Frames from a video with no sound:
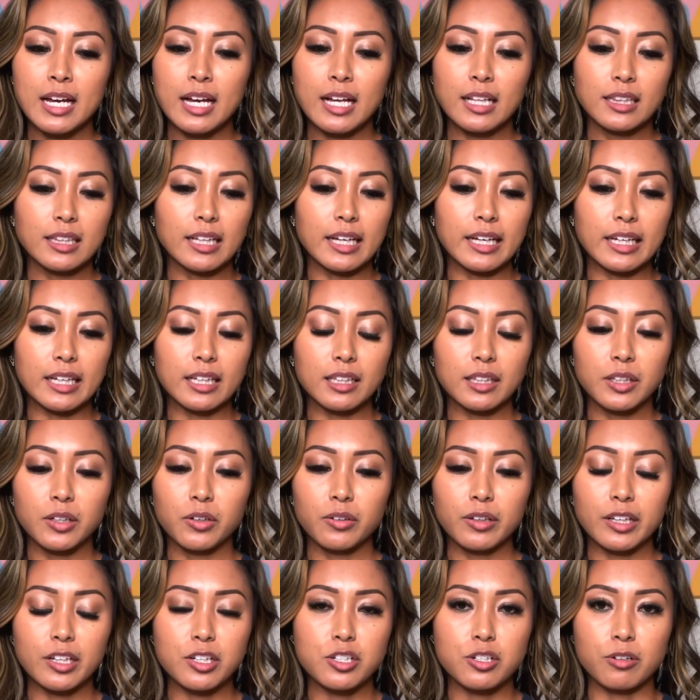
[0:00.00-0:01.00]
Like
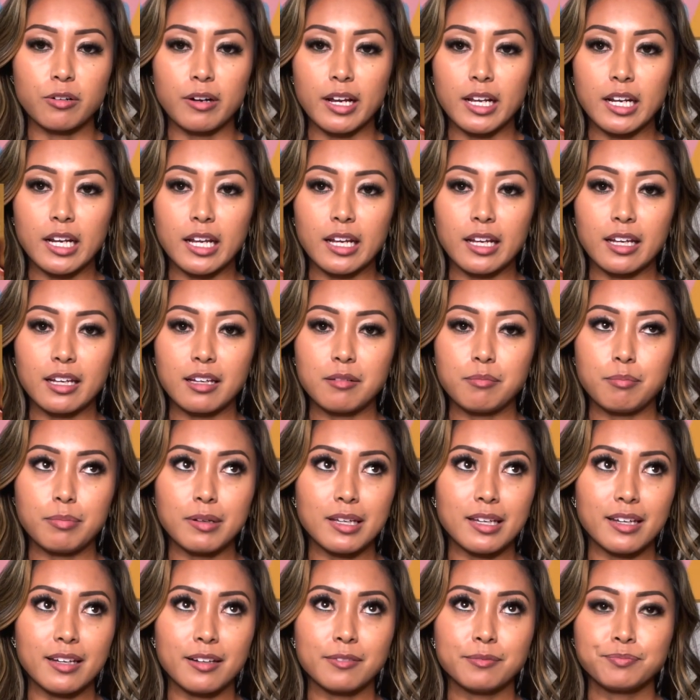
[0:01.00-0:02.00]
literally training can
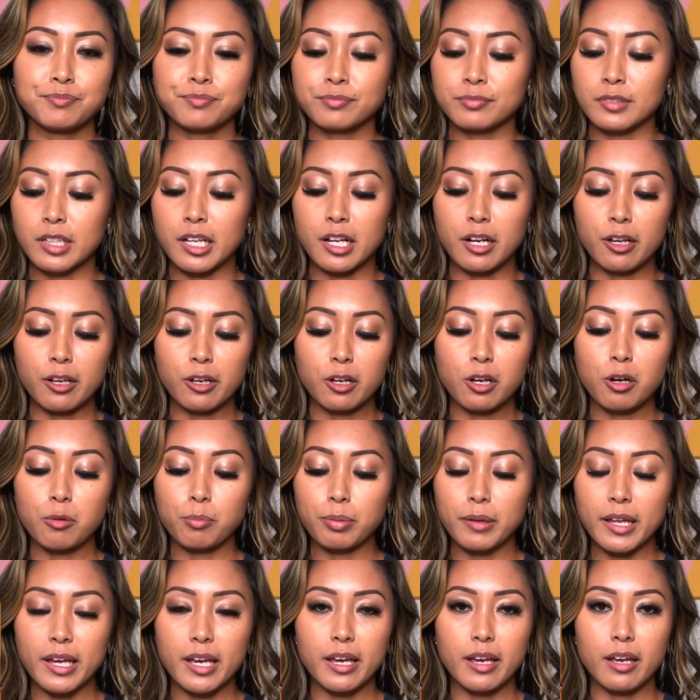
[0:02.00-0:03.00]
be, you know, you go
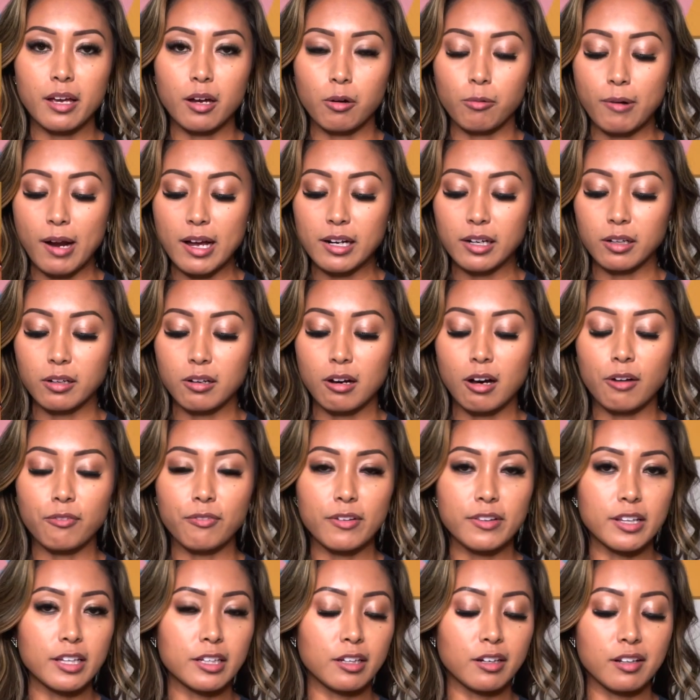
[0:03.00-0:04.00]
play a round of golf and then you